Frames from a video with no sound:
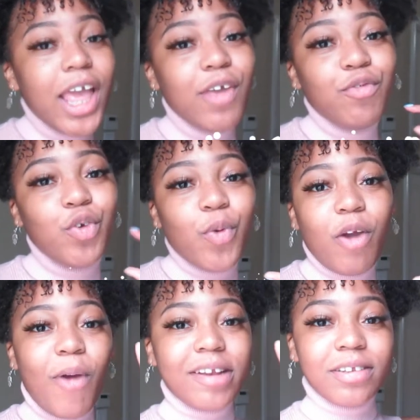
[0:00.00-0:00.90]
If you
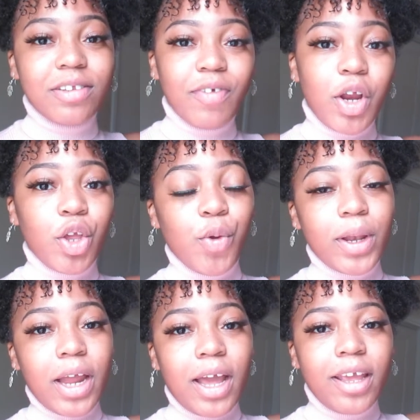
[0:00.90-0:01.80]
are watching this video and you are
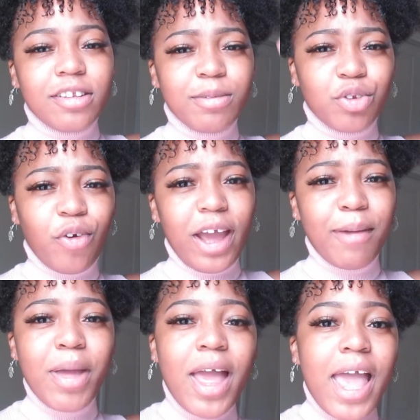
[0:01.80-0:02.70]
not yet subscribed,